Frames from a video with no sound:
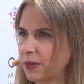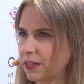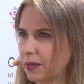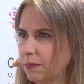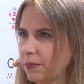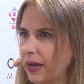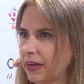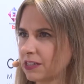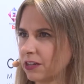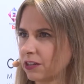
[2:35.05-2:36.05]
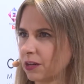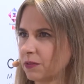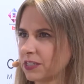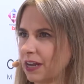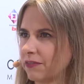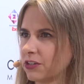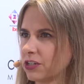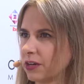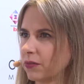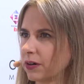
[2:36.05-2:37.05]
the impact on the Global Television
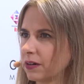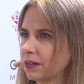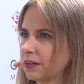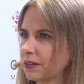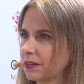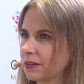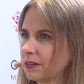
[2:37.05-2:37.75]
Network? Yeah, so